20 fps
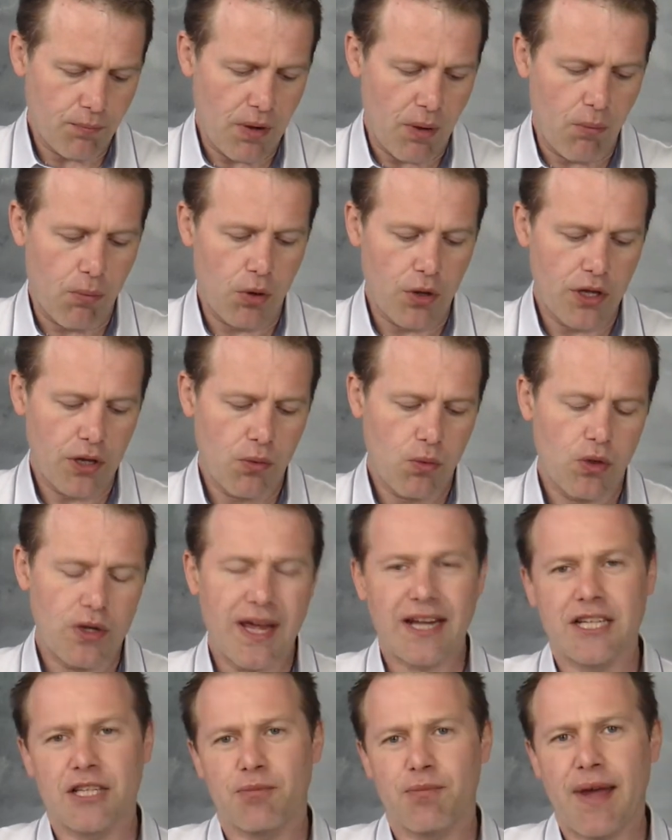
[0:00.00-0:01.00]
you would
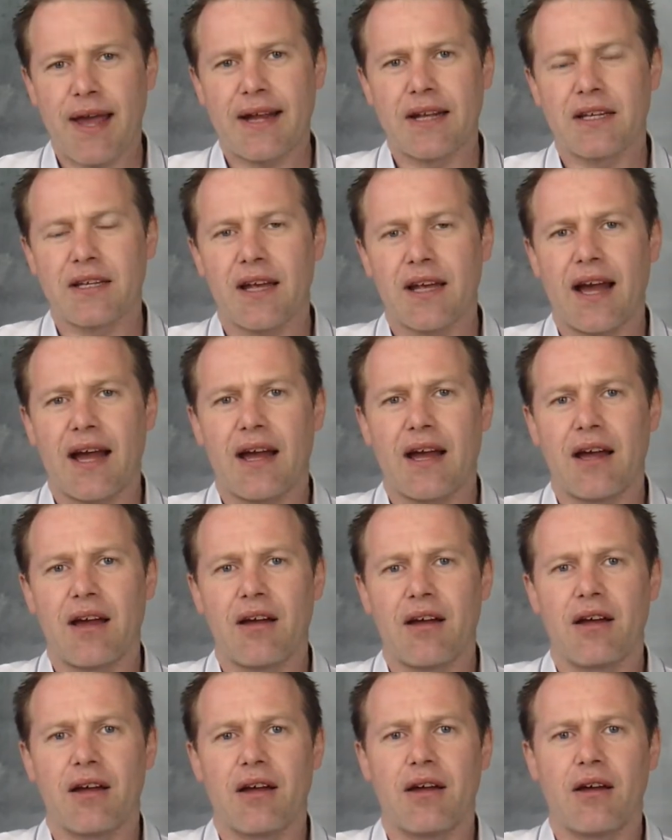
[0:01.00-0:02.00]
expect
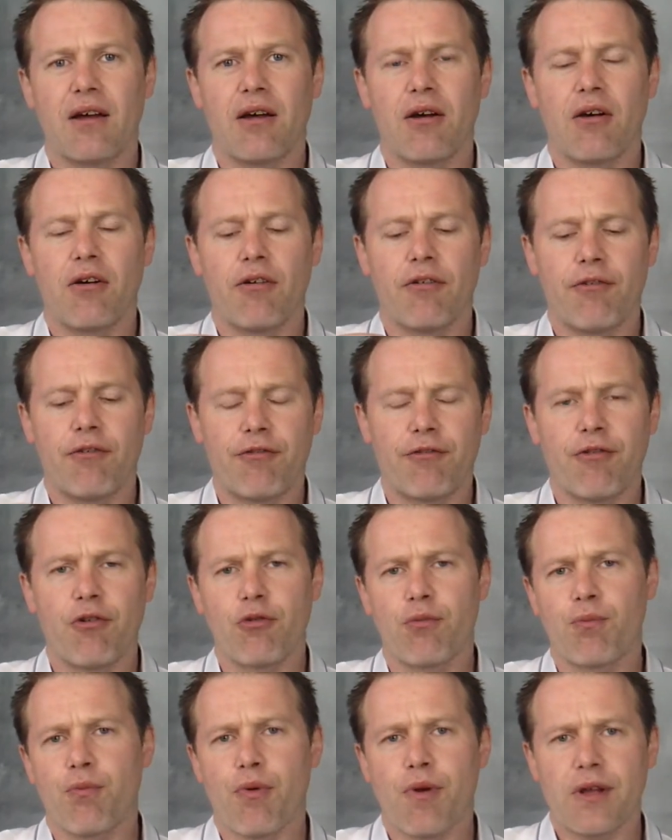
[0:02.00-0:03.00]

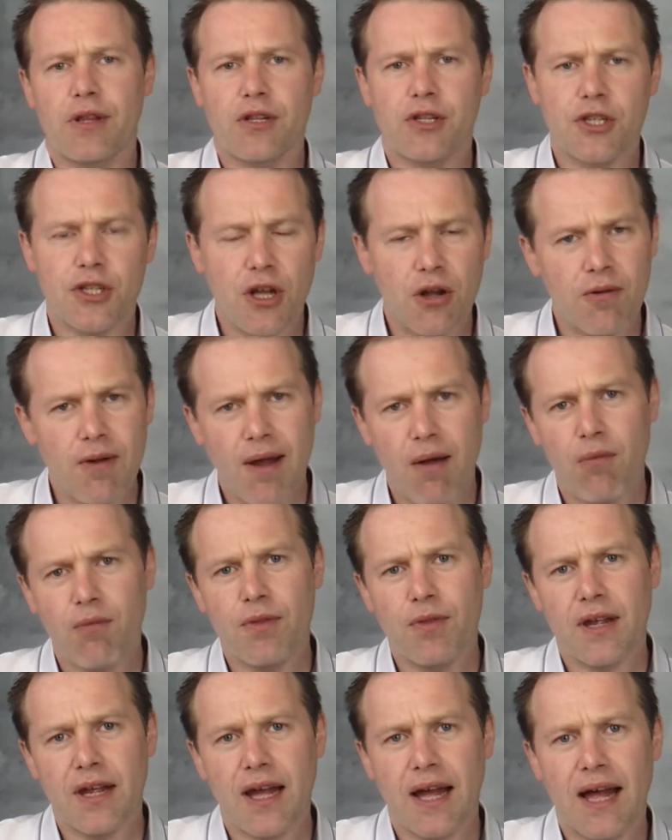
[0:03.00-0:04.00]
footprints around the
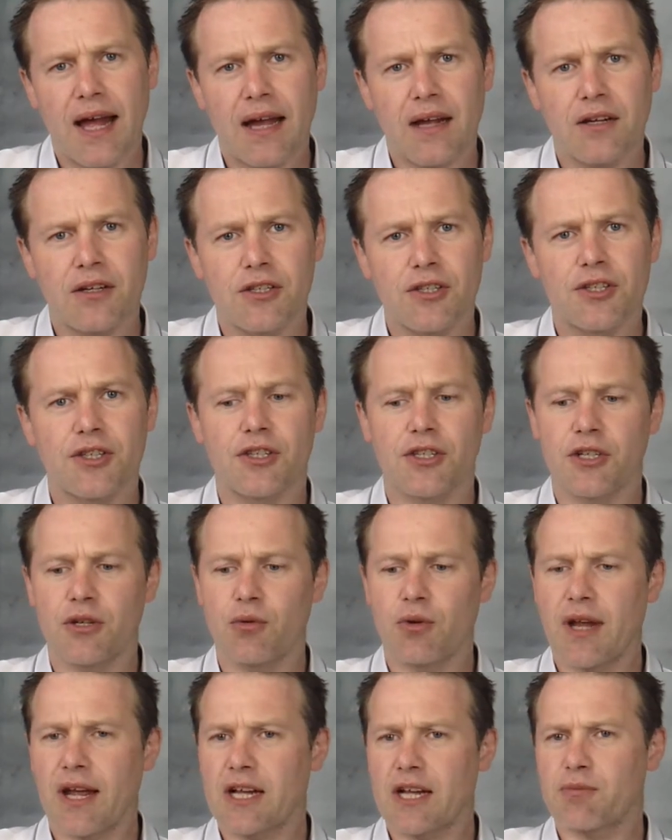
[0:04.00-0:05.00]
carcass, you would
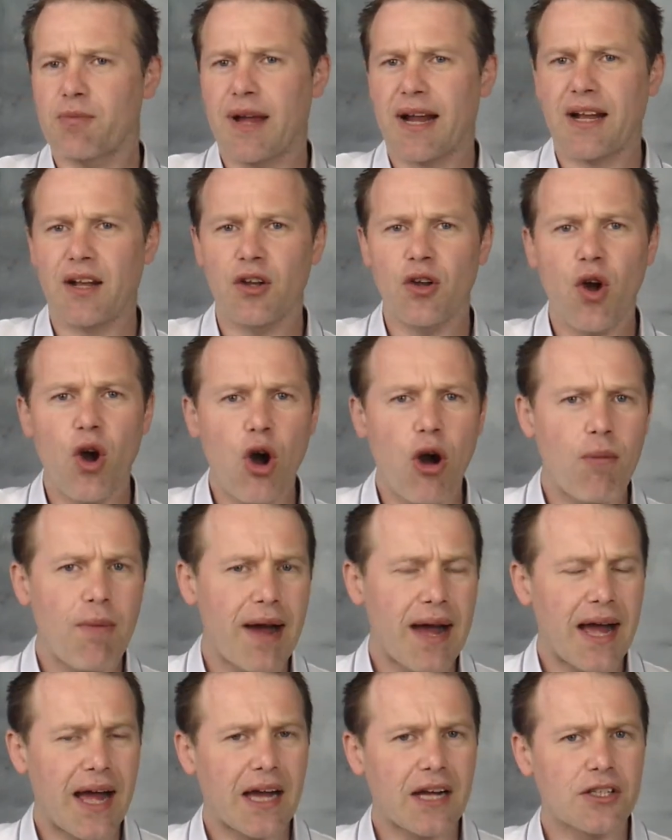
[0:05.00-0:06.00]
expect gnaw
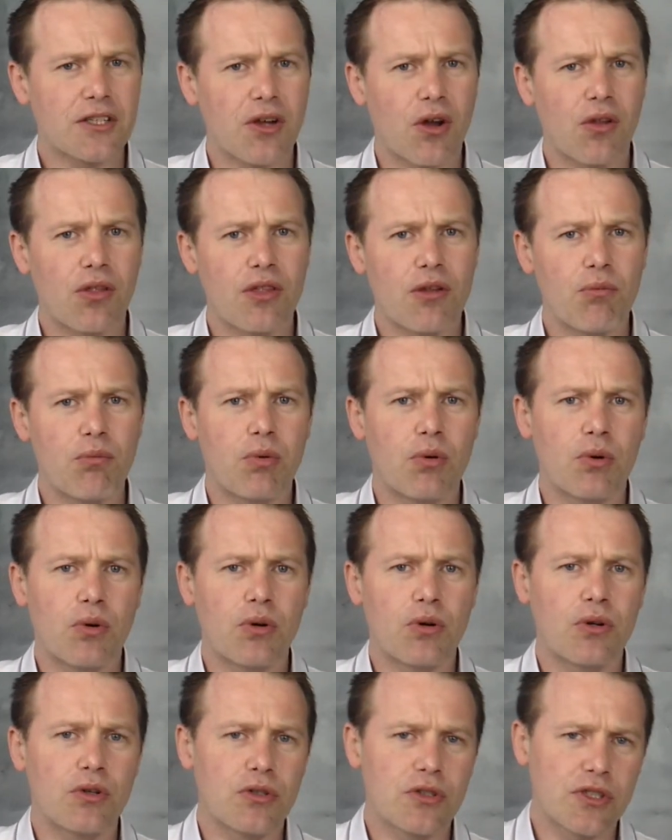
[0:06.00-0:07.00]
marks on the
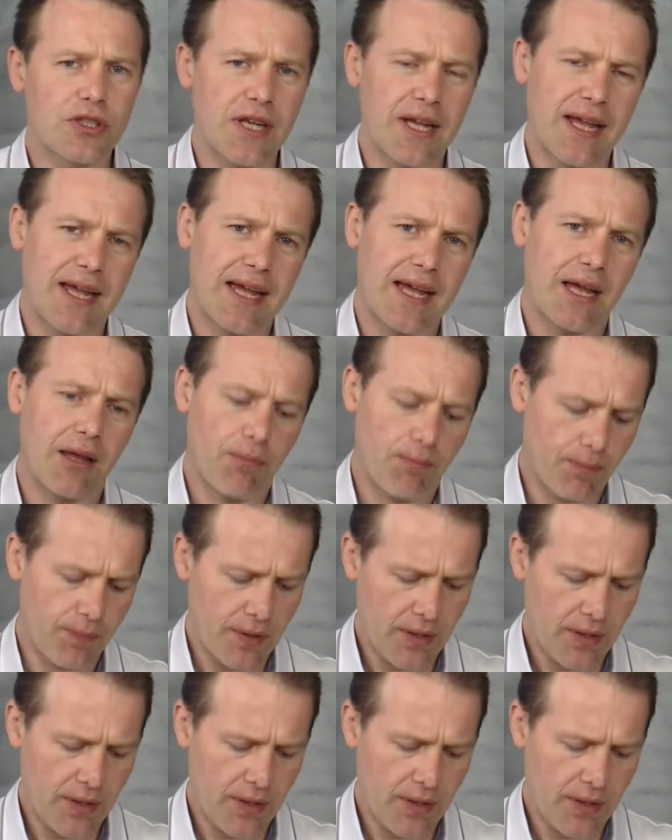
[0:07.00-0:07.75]
bones, and